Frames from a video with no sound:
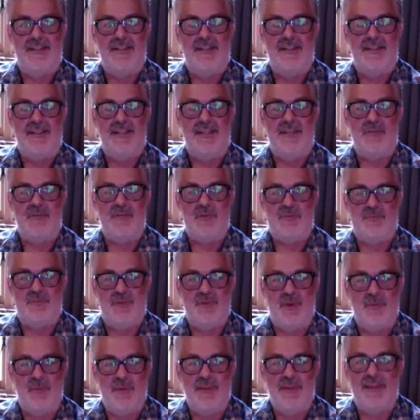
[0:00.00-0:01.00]
it was
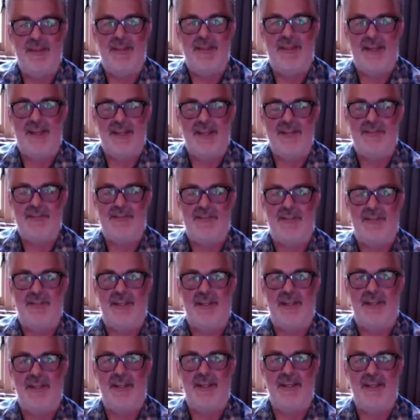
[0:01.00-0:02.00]
probably the case that
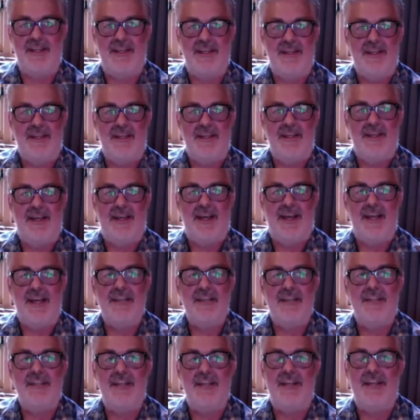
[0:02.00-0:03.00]
he
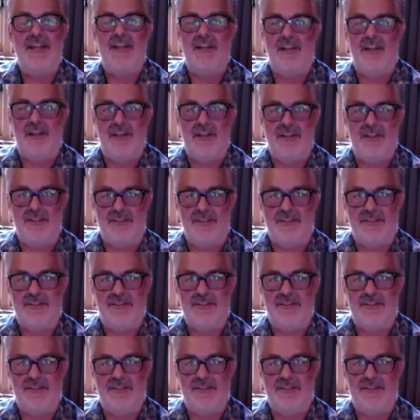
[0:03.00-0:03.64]
hadn't yet learned,